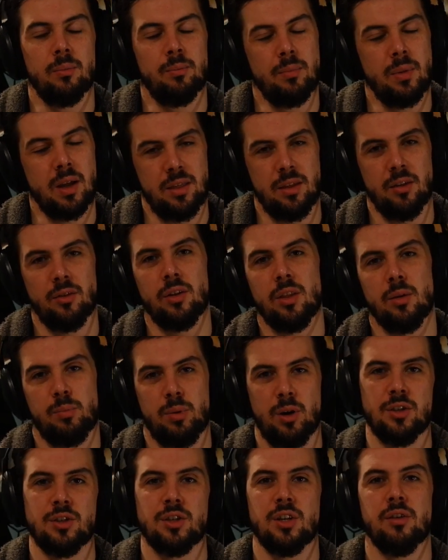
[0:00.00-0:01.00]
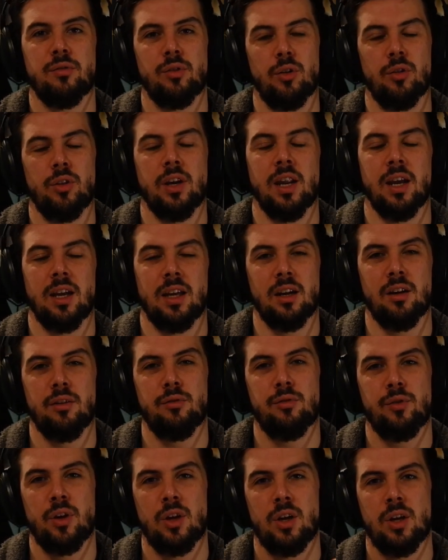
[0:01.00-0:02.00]
either in the positive or the
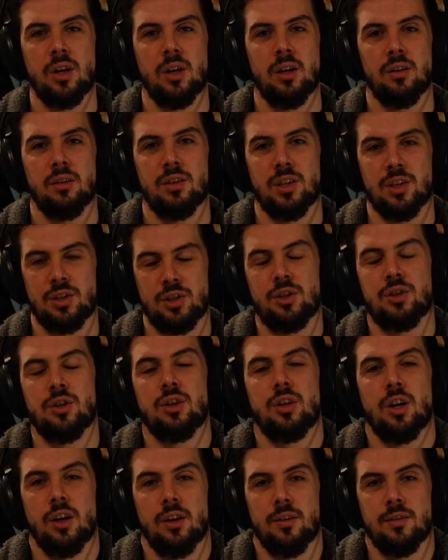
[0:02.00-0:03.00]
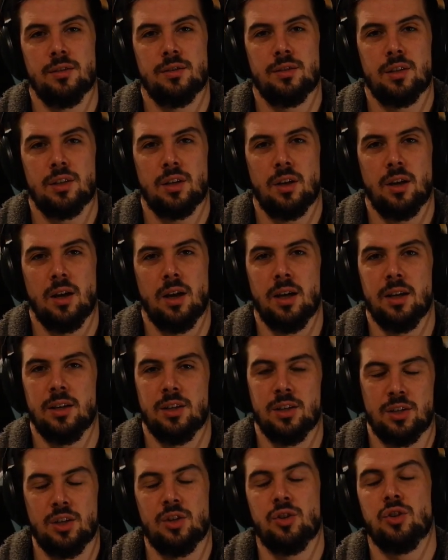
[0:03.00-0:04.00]
negative, decision curves and
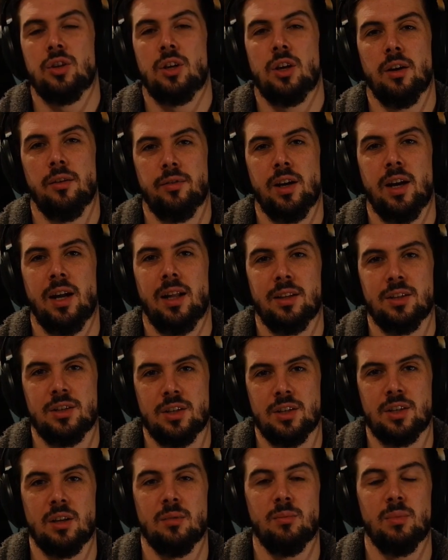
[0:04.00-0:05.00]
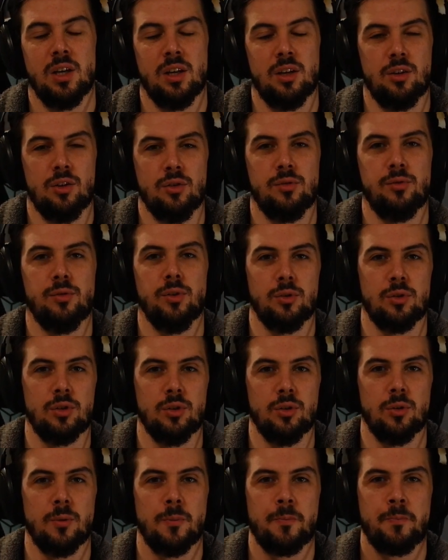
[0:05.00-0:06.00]
decision curve analysis can be a useful
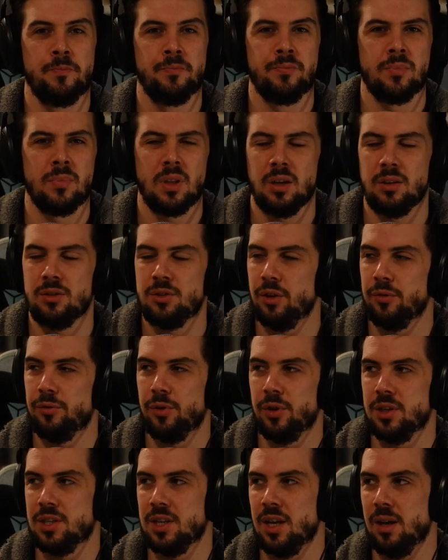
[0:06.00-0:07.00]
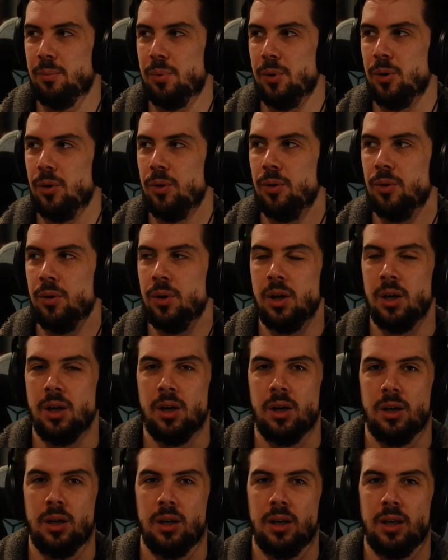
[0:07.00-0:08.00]
tool. So, for example,
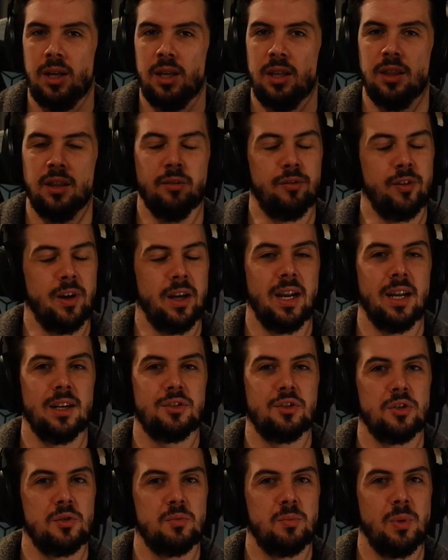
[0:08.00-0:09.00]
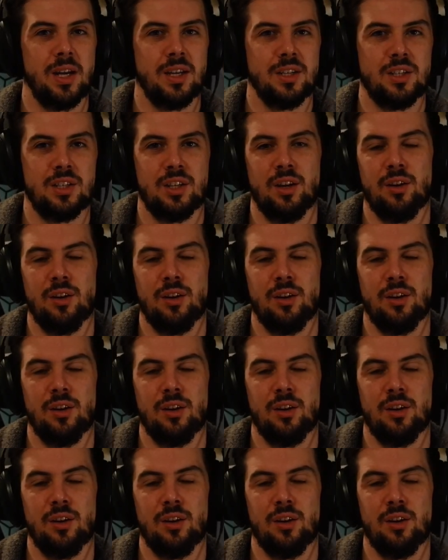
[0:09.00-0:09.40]
in the financial space,